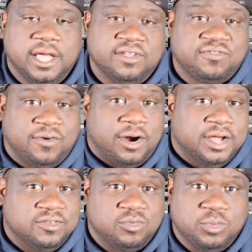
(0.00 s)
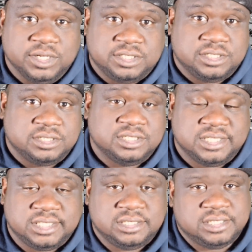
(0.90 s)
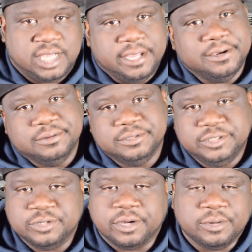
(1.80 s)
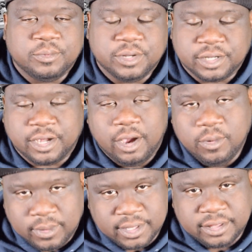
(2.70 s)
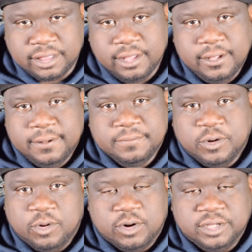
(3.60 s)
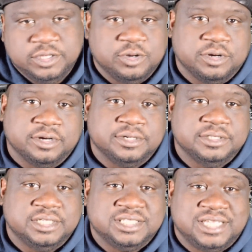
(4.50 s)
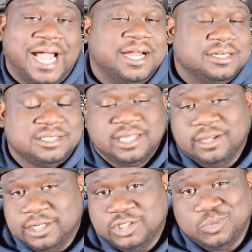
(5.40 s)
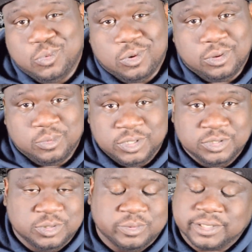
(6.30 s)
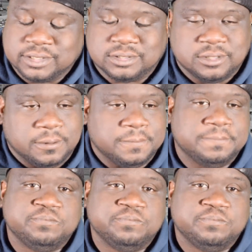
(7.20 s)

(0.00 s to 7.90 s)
as far as which sound you're going to want to go with, or your desired sound that you want when you do this. So